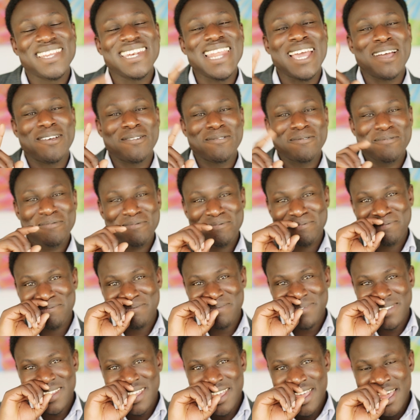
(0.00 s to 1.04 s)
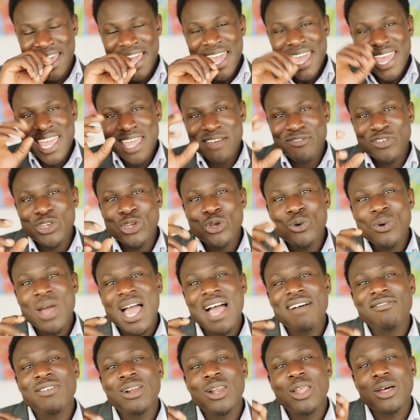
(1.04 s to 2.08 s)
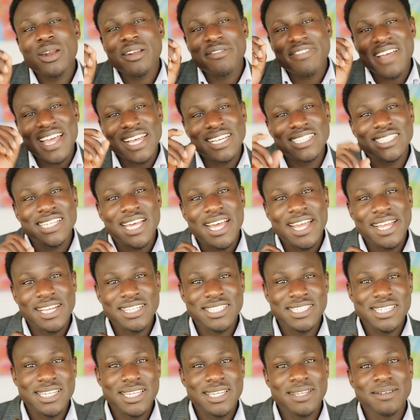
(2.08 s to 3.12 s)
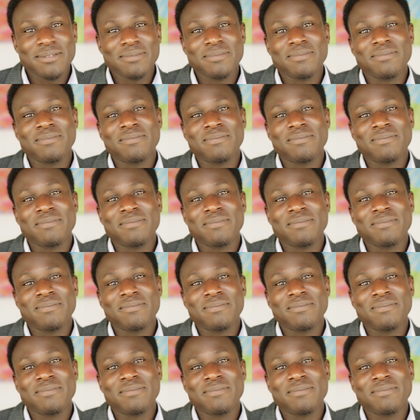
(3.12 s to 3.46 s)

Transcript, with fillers: Now, if you have a lot of anxiety